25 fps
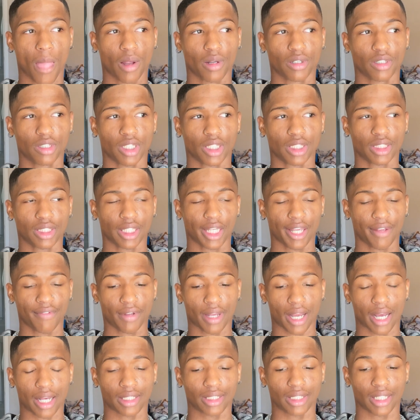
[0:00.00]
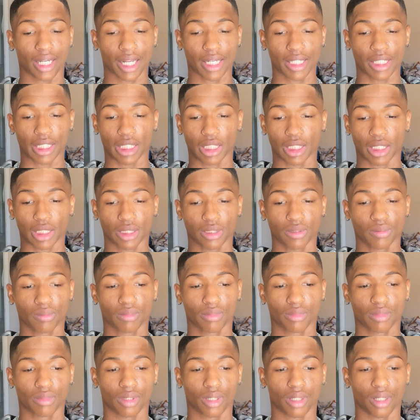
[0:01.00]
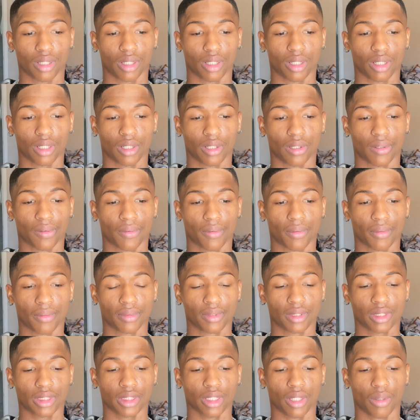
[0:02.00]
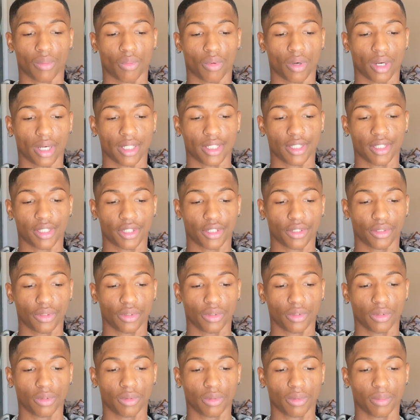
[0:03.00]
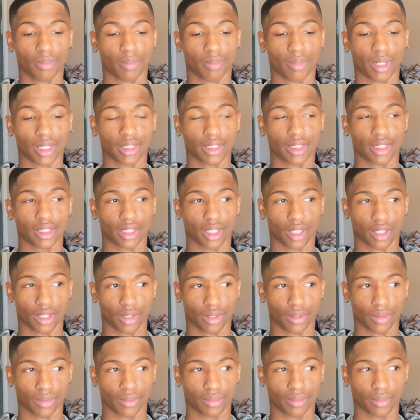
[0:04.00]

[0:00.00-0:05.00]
Just to give you guys an idea, someone 2 months ago,